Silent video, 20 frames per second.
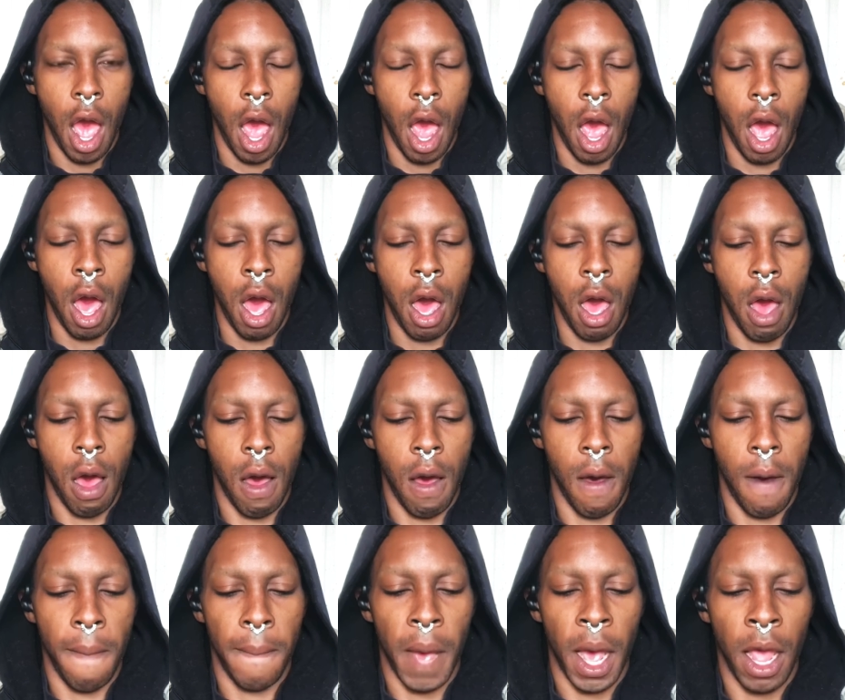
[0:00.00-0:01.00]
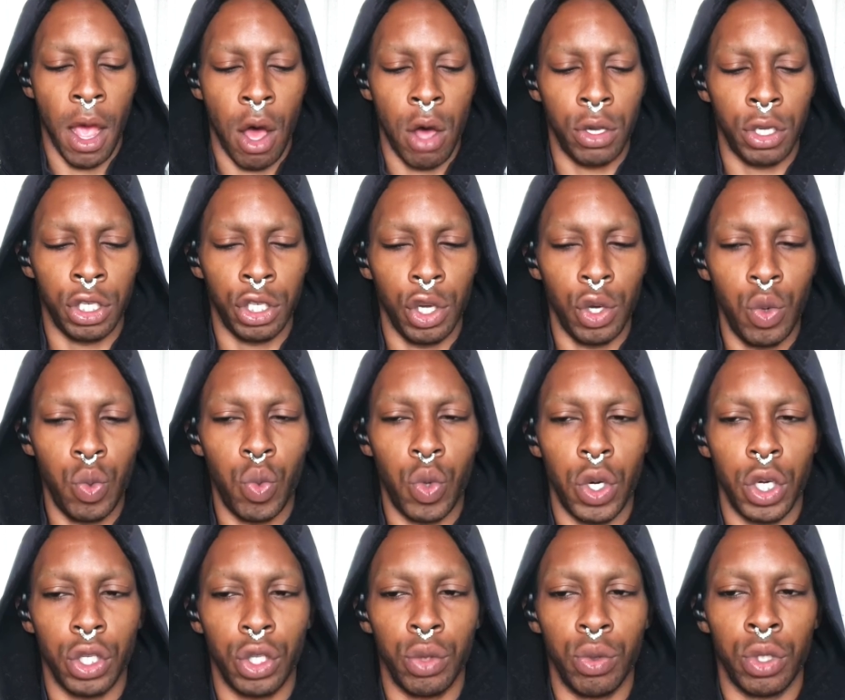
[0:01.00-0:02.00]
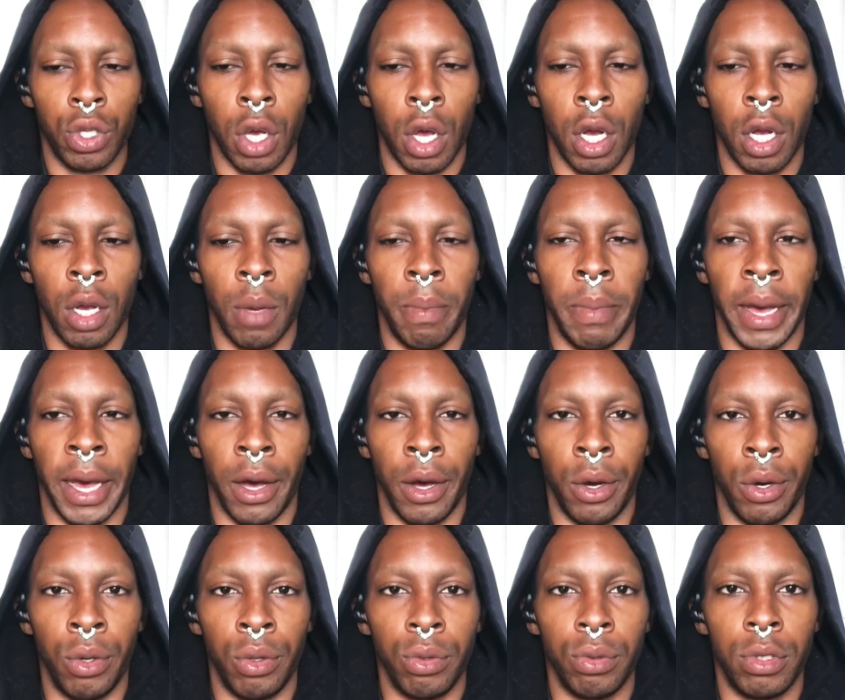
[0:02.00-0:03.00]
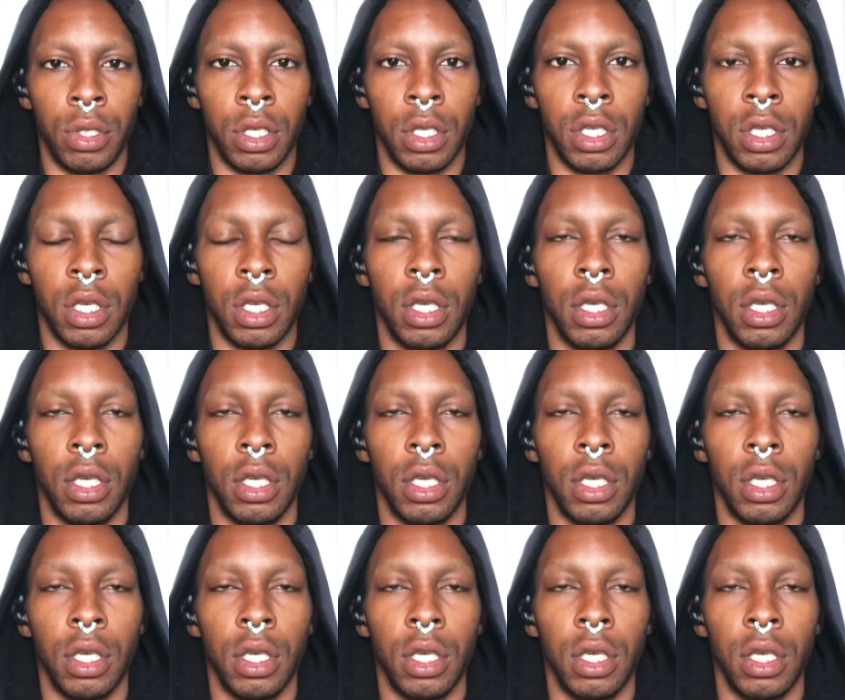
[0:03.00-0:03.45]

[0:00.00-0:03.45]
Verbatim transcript: um i also want to talk about